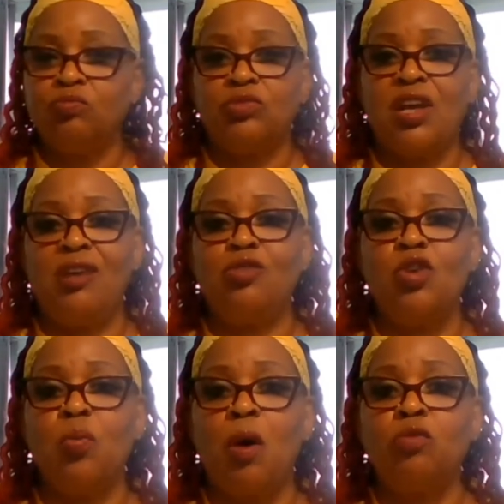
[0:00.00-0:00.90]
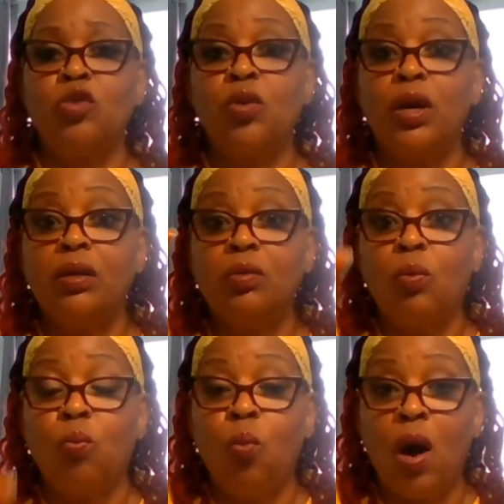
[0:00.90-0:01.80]
Can't do it, won't do it.
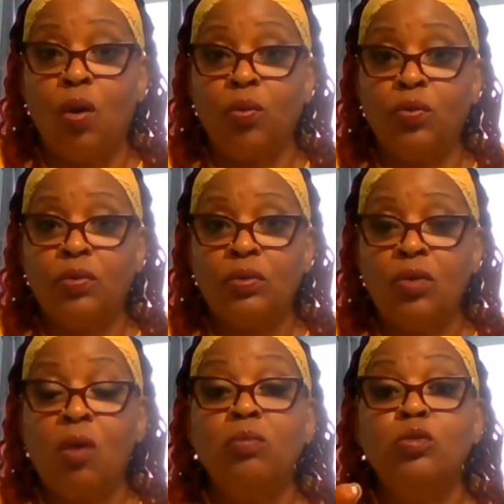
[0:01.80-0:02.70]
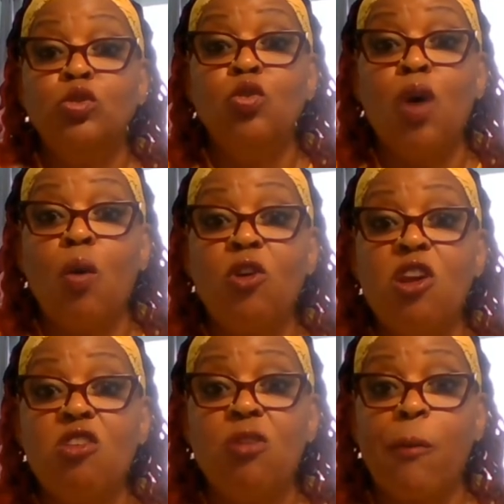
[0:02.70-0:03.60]
Won't. You don't
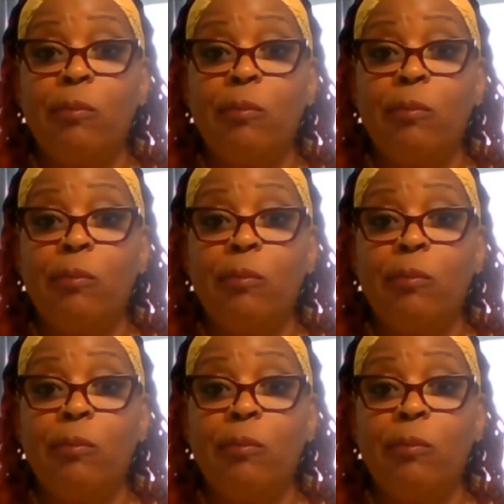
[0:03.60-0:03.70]
either.